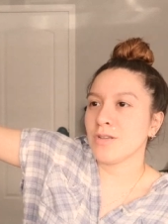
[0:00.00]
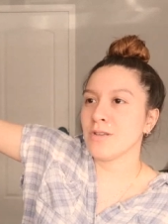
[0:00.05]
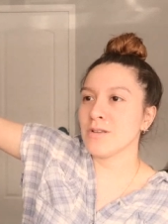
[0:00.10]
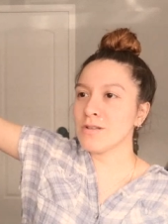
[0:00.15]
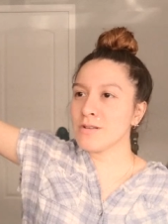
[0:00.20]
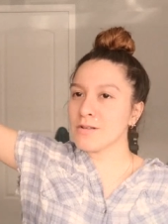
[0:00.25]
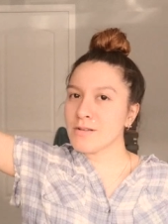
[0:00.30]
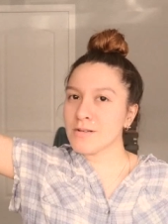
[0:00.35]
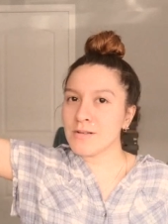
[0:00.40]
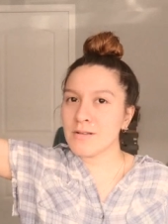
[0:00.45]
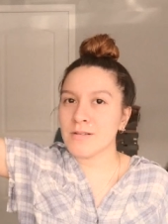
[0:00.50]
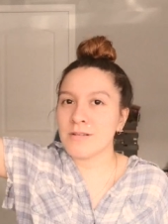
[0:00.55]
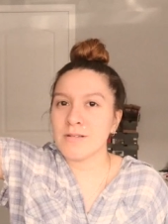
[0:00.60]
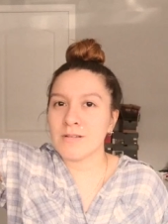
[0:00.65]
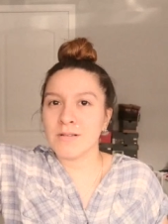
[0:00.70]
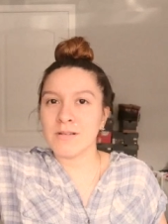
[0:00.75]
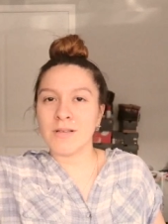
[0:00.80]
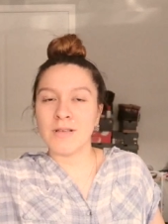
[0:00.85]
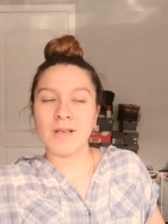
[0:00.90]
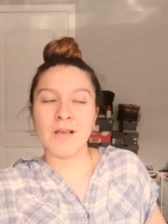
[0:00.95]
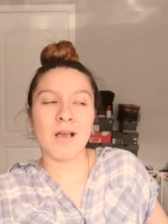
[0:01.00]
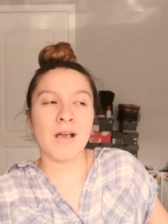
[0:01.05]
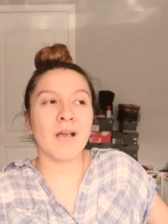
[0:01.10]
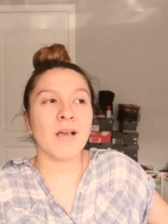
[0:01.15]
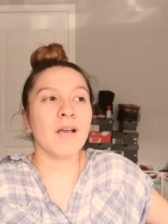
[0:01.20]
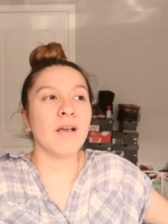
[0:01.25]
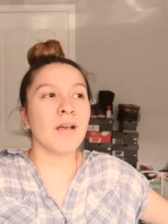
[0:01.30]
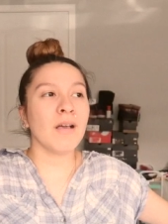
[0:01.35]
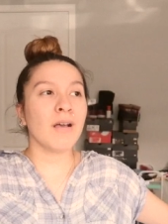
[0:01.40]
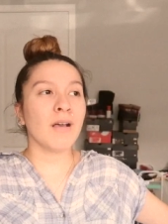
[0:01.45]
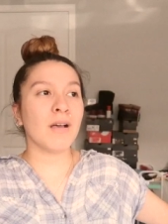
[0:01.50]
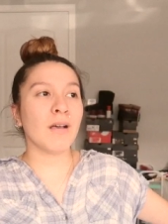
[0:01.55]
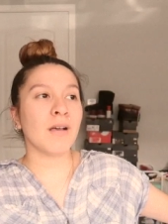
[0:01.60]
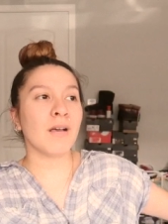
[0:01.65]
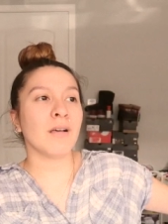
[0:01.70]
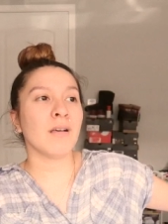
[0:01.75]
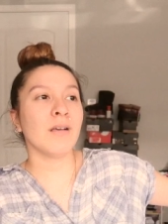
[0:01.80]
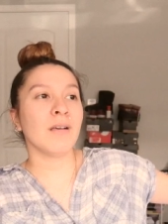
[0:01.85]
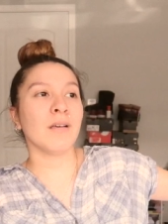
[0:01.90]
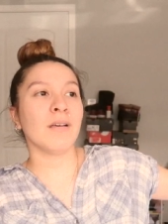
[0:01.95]
Uh-huh, uh,
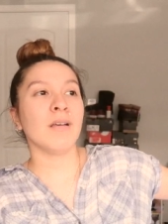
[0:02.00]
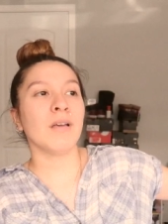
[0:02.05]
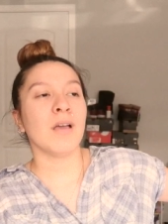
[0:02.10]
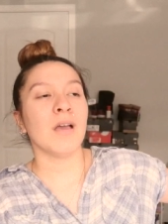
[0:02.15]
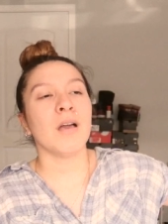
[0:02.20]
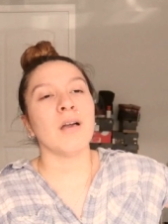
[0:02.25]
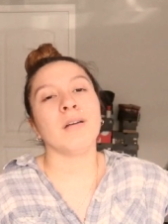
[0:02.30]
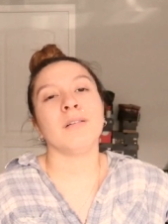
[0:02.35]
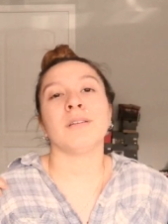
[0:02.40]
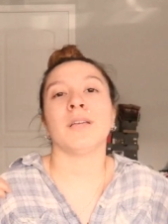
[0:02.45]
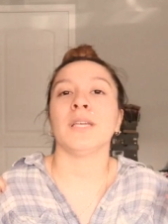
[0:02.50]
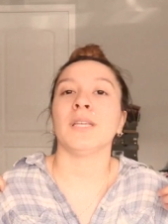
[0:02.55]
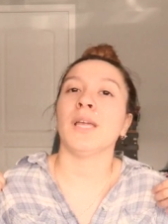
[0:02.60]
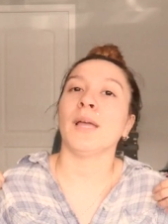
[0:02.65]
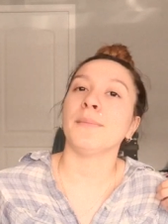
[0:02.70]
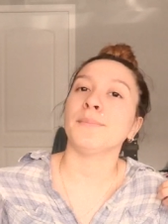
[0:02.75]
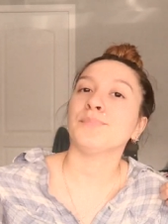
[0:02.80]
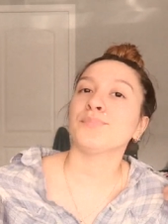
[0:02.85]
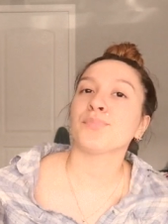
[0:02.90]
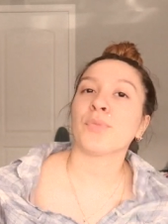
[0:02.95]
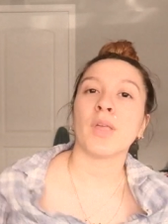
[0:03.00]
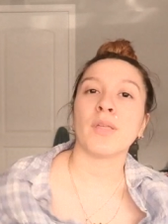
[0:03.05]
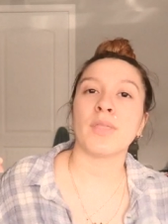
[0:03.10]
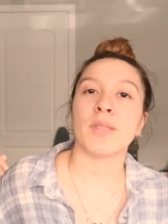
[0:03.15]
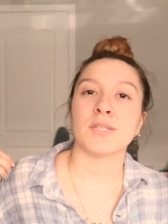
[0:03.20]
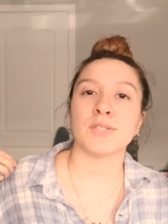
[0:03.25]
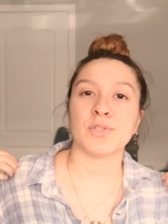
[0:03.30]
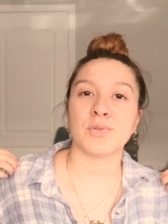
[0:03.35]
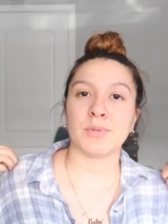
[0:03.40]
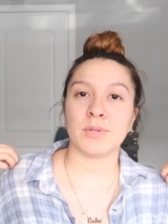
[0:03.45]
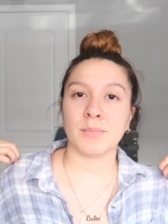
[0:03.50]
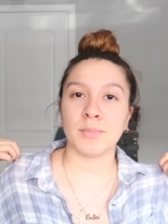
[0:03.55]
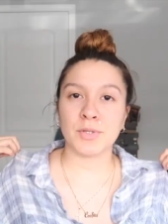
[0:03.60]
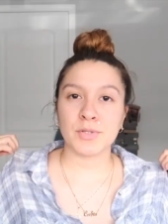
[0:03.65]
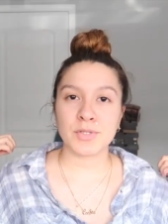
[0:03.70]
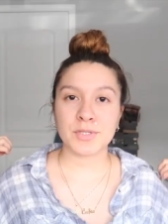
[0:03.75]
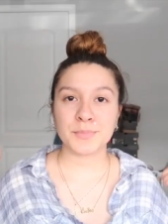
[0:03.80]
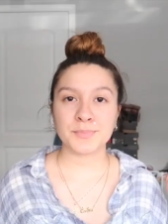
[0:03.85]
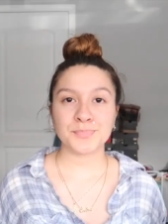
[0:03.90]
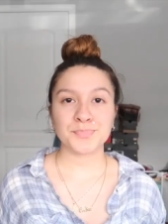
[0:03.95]
uh-huh, Okay, yeah, that's doing the
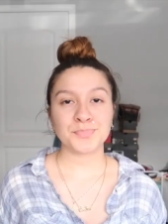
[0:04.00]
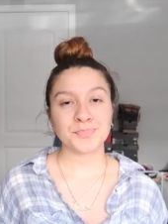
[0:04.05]
most.